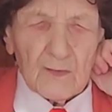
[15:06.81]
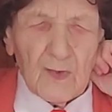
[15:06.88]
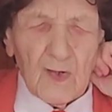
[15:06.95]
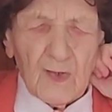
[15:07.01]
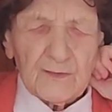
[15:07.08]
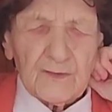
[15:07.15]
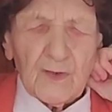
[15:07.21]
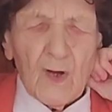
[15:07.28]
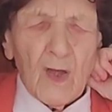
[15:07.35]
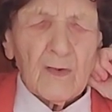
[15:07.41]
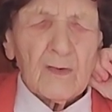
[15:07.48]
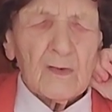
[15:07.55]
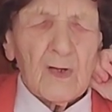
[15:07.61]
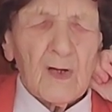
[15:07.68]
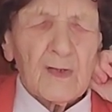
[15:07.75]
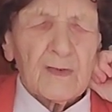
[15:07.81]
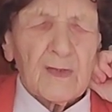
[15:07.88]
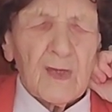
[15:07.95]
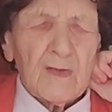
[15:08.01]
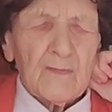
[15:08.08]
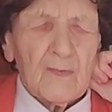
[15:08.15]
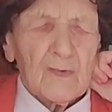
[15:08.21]
Uh, Donna, I
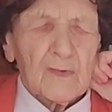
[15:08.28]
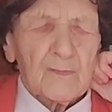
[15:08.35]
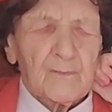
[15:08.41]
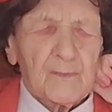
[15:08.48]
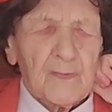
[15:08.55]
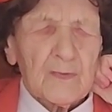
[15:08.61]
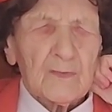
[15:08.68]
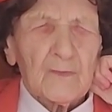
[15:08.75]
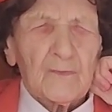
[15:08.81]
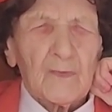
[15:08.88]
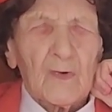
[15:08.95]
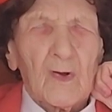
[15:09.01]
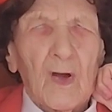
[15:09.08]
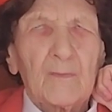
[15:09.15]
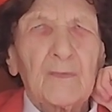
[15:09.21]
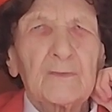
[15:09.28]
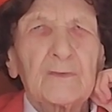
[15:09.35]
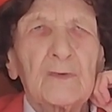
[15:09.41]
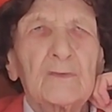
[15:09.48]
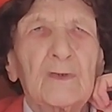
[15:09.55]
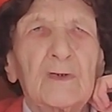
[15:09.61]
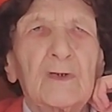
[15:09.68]
gave her a beautiful
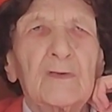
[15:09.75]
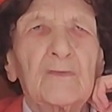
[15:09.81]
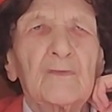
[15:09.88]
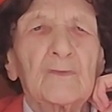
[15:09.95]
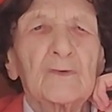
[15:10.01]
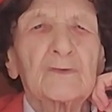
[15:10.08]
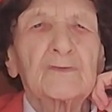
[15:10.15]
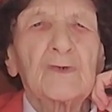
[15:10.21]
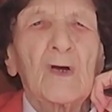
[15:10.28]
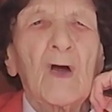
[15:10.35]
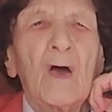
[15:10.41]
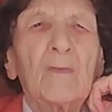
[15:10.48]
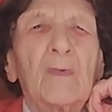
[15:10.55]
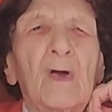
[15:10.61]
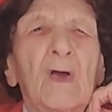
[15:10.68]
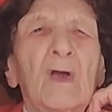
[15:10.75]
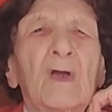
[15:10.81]
opportunity for a job.